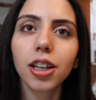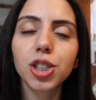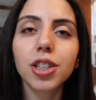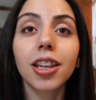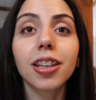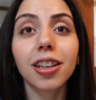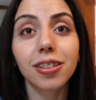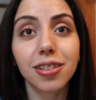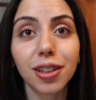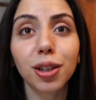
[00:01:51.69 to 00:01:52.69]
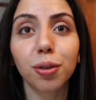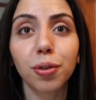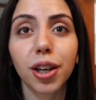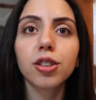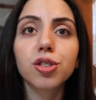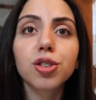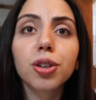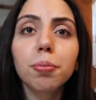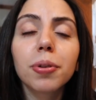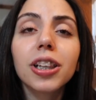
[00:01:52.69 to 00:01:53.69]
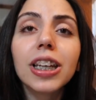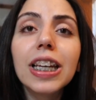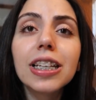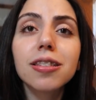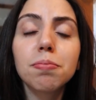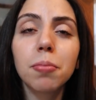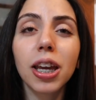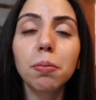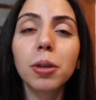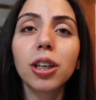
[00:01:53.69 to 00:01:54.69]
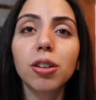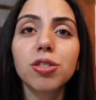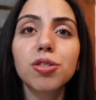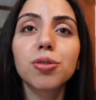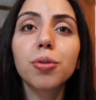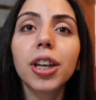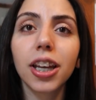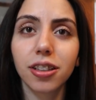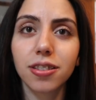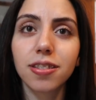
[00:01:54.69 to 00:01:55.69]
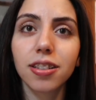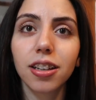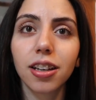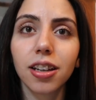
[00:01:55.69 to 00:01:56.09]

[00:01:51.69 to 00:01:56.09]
She then continued, "Sir, please make me your student.